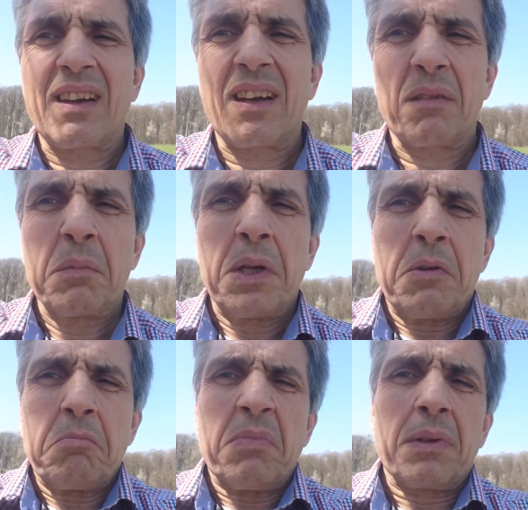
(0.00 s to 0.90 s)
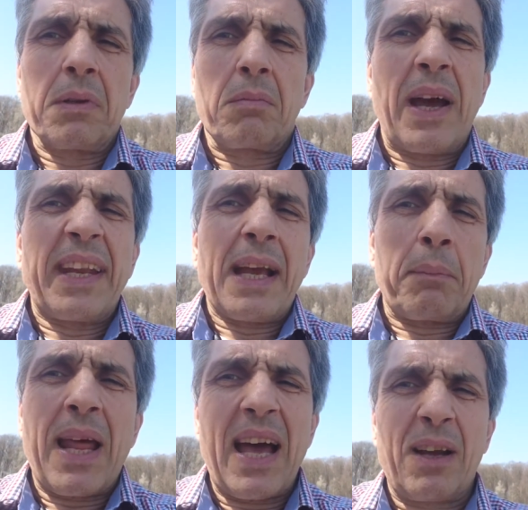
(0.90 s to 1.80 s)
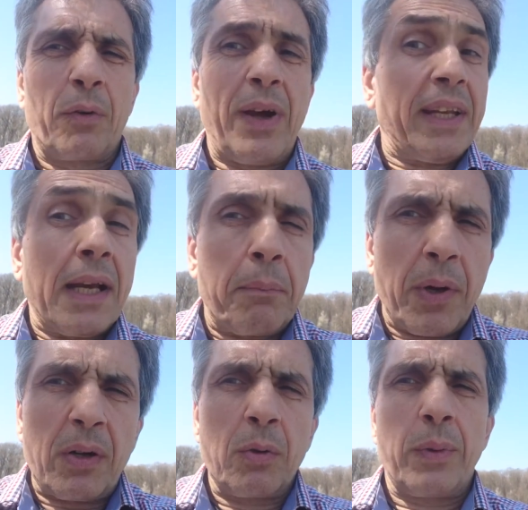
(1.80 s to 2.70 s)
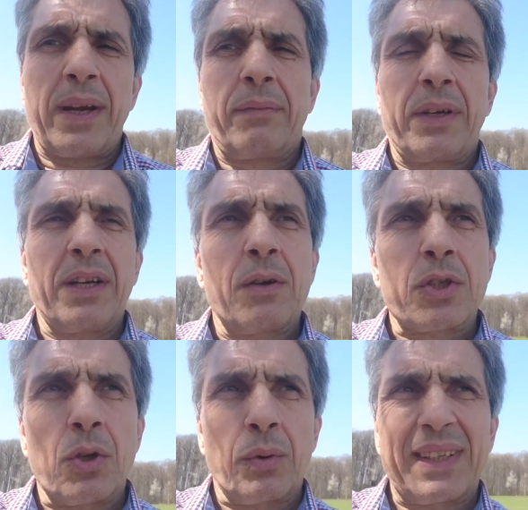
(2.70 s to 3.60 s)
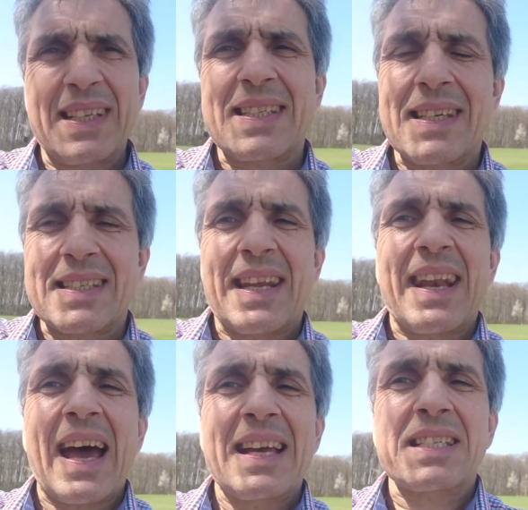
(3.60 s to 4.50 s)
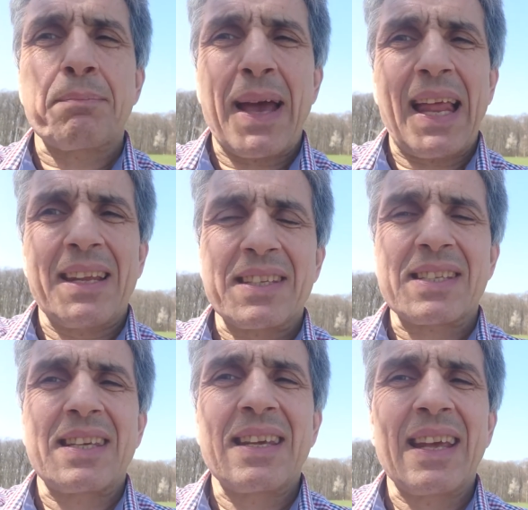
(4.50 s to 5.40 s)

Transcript: Uh, writing a blog or writing a book or whatever, you know. So this is a nice balance.